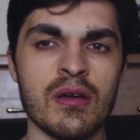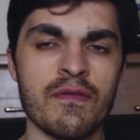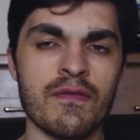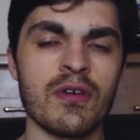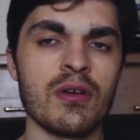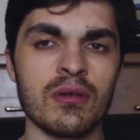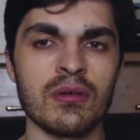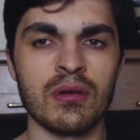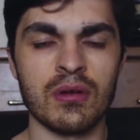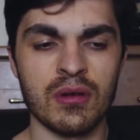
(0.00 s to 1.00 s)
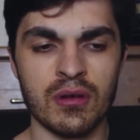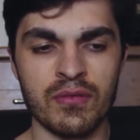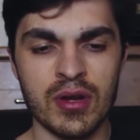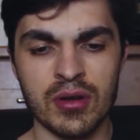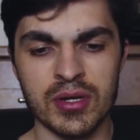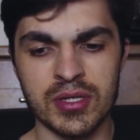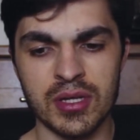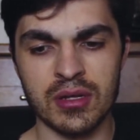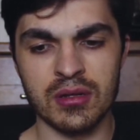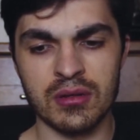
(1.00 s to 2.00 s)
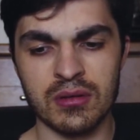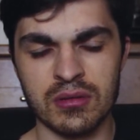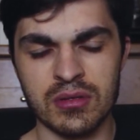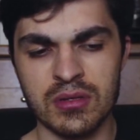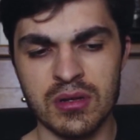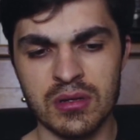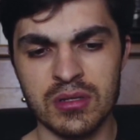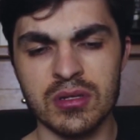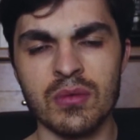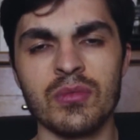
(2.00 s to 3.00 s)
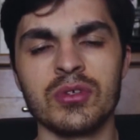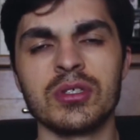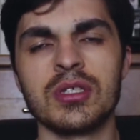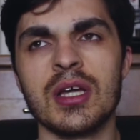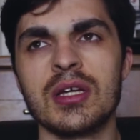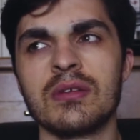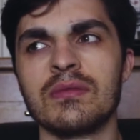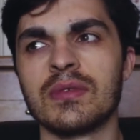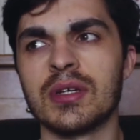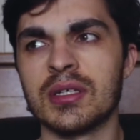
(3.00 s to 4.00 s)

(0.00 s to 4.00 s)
further, I realised that it's not so much a negative